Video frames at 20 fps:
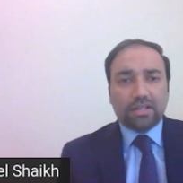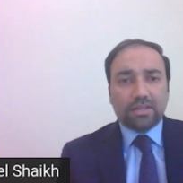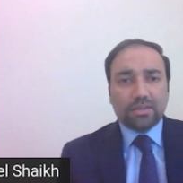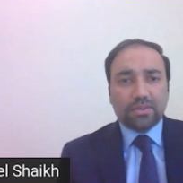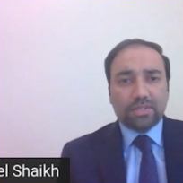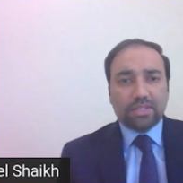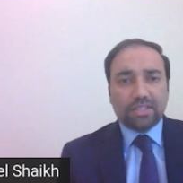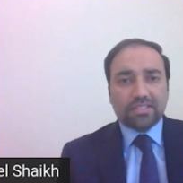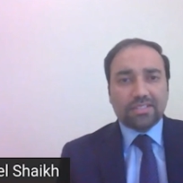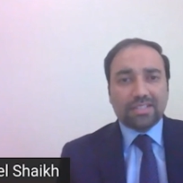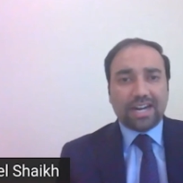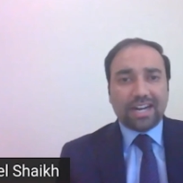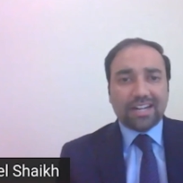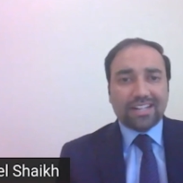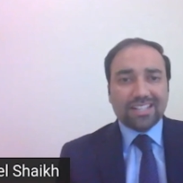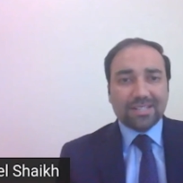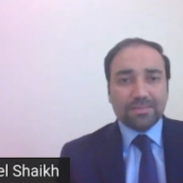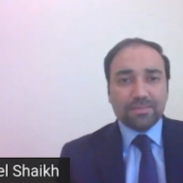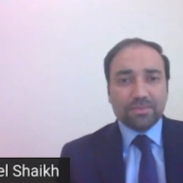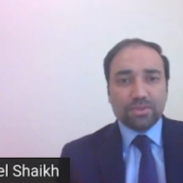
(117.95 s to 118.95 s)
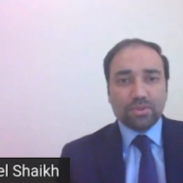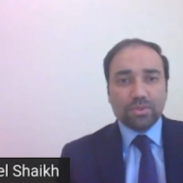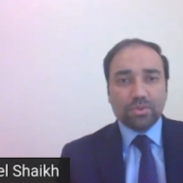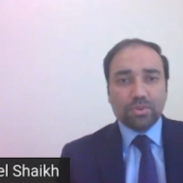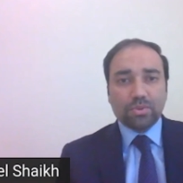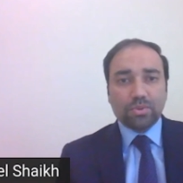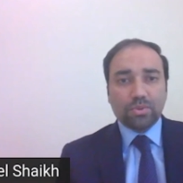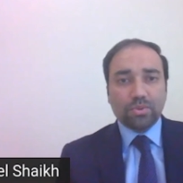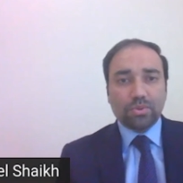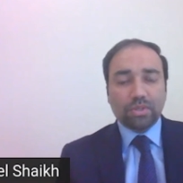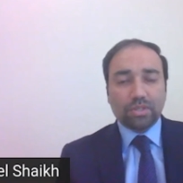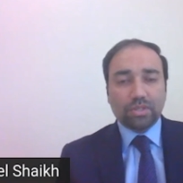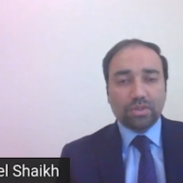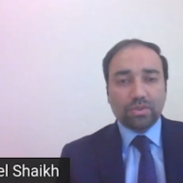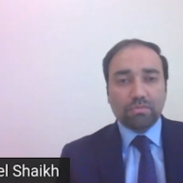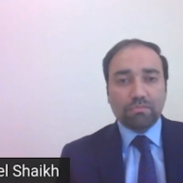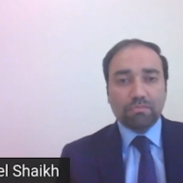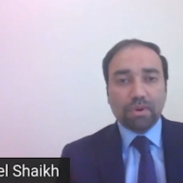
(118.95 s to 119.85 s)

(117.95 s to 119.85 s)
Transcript: to the startups to to